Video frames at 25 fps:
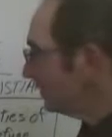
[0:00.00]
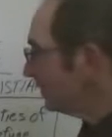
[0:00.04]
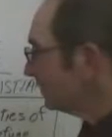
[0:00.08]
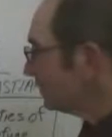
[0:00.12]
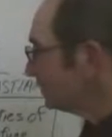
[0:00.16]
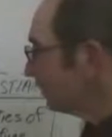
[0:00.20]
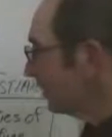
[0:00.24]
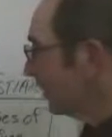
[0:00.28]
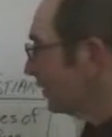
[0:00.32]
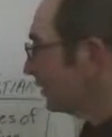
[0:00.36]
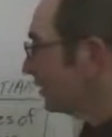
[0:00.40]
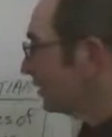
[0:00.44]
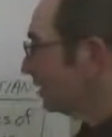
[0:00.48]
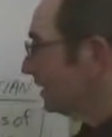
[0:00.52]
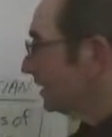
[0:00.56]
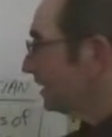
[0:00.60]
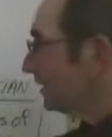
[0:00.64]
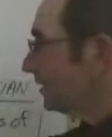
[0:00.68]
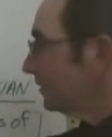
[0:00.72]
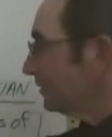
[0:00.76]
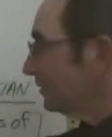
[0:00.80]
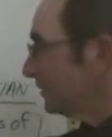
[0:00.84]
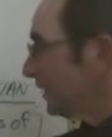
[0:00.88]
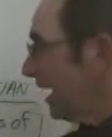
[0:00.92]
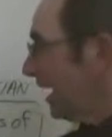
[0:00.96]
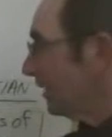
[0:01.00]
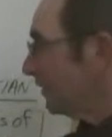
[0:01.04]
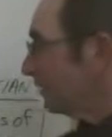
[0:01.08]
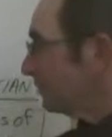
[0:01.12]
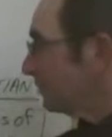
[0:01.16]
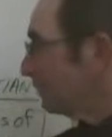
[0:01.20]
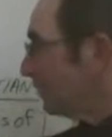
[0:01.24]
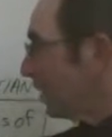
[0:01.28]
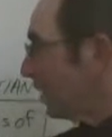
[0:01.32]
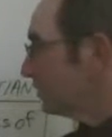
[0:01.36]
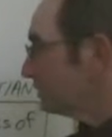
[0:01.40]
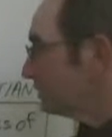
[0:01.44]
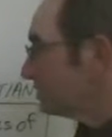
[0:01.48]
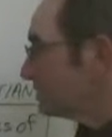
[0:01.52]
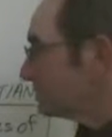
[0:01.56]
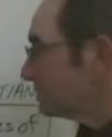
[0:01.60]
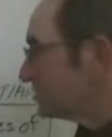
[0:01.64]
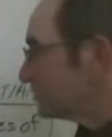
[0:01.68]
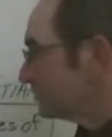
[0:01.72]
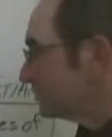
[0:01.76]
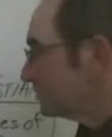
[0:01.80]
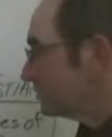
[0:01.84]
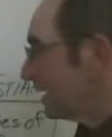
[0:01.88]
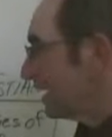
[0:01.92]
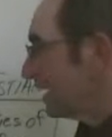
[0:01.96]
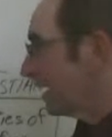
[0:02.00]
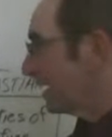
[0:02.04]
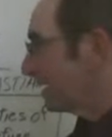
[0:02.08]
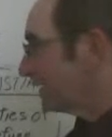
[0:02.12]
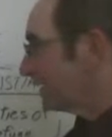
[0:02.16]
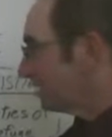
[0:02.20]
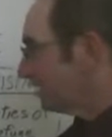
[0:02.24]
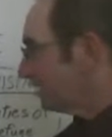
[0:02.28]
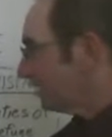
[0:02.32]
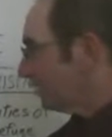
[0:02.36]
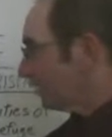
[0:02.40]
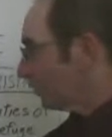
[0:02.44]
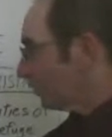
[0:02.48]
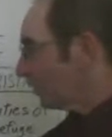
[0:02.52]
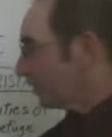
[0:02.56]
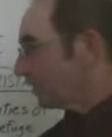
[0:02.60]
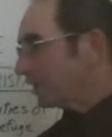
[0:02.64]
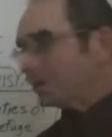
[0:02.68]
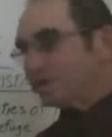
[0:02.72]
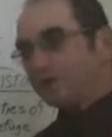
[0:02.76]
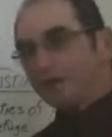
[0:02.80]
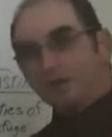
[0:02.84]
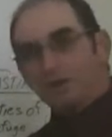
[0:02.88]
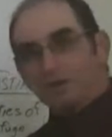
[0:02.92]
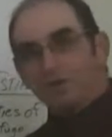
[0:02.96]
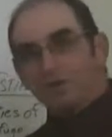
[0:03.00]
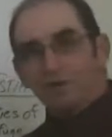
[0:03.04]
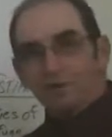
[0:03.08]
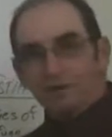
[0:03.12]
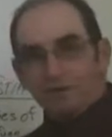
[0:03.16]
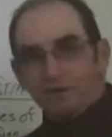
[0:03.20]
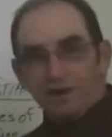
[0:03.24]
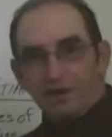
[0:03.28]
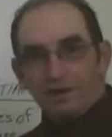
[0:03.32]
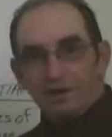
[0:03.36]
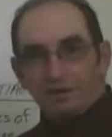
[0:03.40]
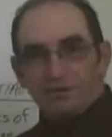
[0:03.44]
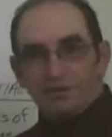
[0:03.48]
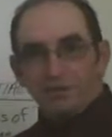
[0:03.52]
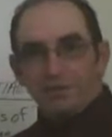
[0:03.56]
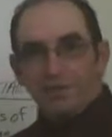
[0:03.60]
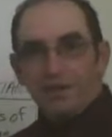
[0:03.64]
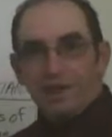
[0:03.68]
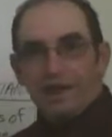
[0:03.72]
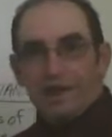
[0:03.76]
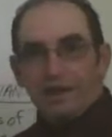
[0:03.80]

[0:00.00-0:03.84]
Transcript: So now that Moses is dead, we need a new leader.